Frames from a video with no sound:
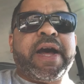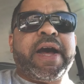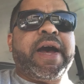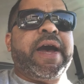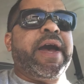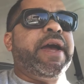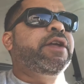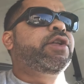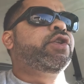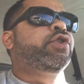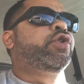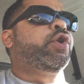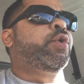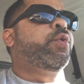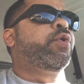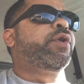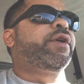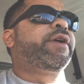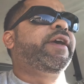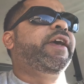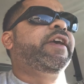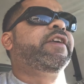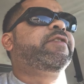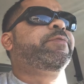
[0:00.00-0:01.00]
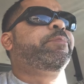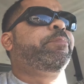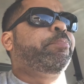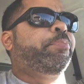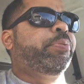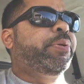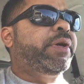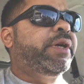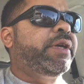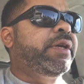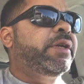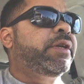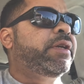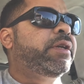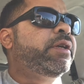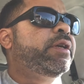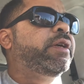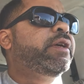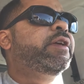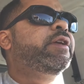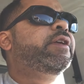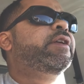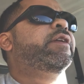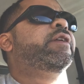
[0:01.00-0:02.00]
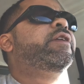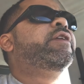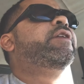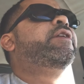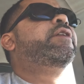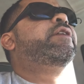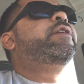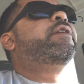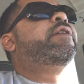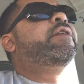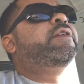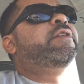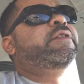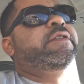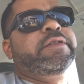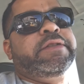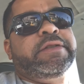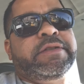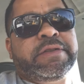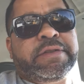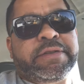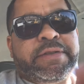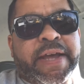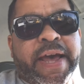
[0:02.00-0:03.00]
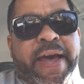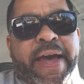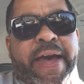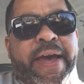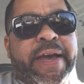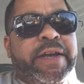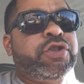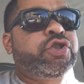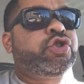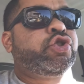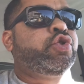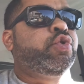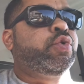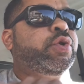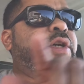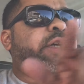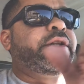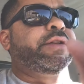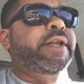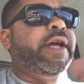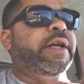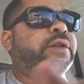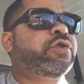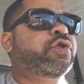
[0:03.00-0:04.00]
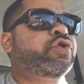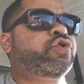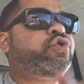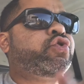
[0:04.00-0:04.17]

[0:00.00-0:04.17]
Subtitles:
I, lowercase p, dash to connect the